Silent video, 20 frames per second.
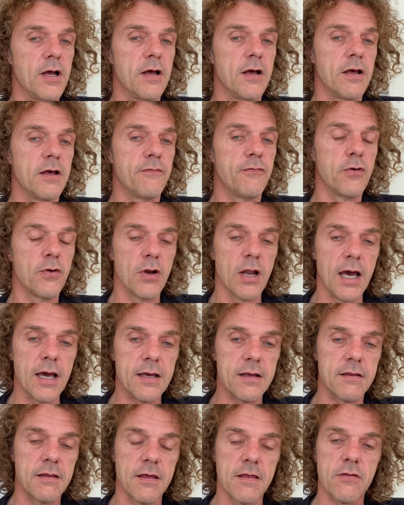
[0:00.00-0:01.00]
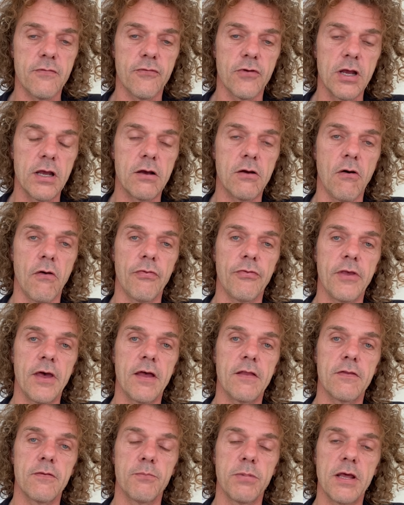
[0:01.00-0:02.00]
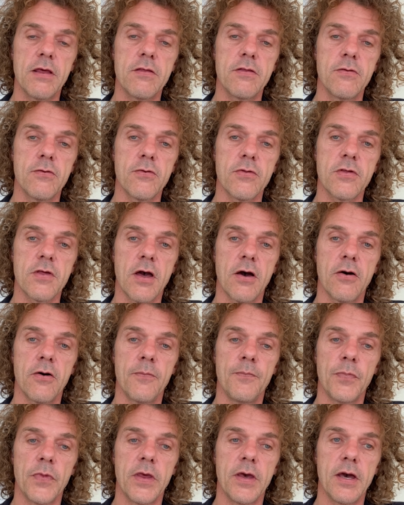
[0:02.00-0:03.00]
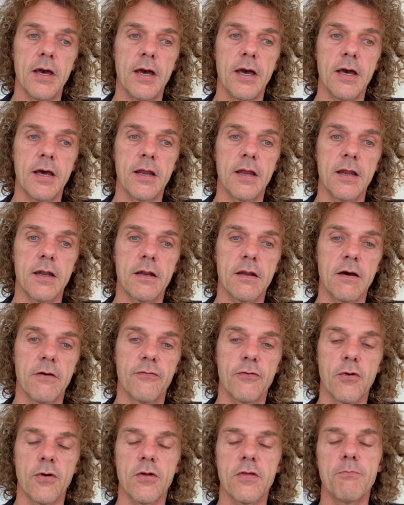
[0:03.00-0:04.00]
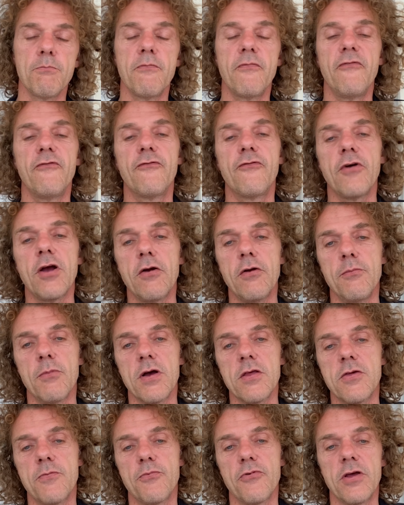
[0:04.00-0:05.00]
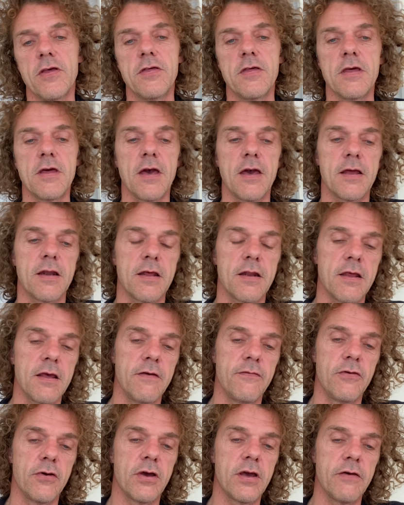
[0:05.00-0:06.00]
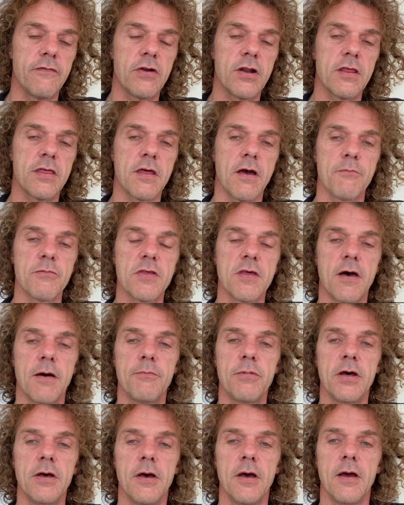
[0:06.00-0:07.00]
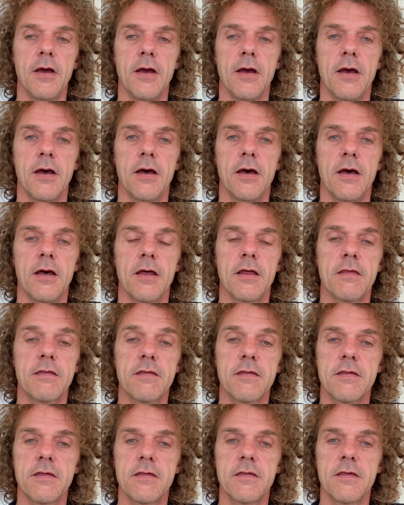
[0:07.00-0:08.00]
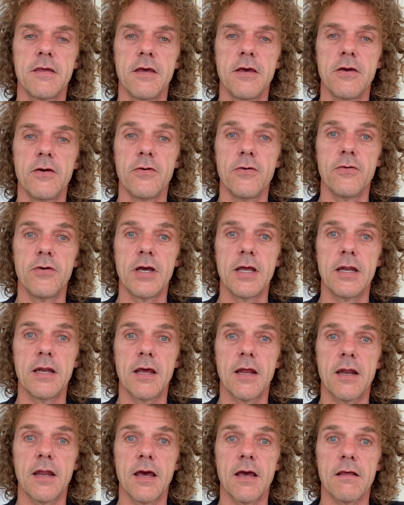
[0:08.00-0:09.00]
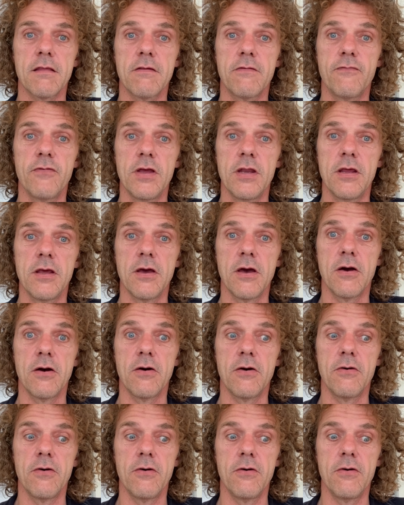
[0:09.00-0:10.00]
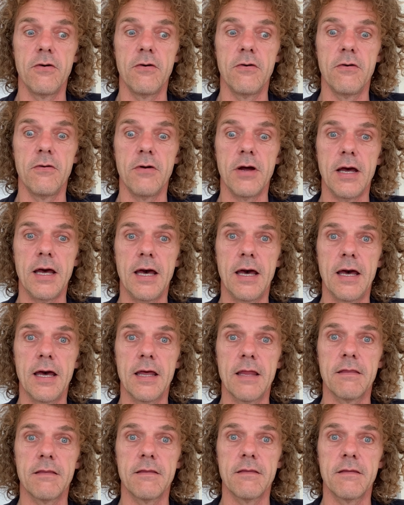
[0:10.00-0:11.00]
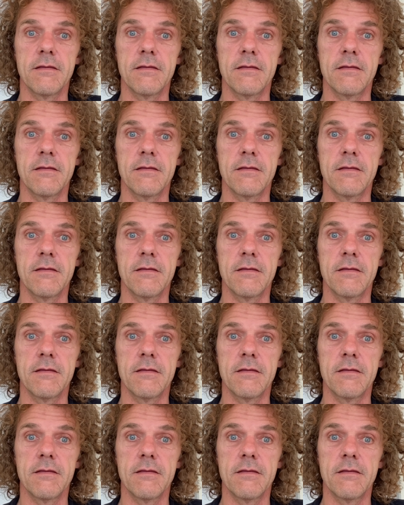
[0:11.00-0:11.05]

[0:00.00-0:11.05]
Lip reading: if you like this free content, please do so. And of course, very much appreciated if you give it a thumbs up. See you in the next video. And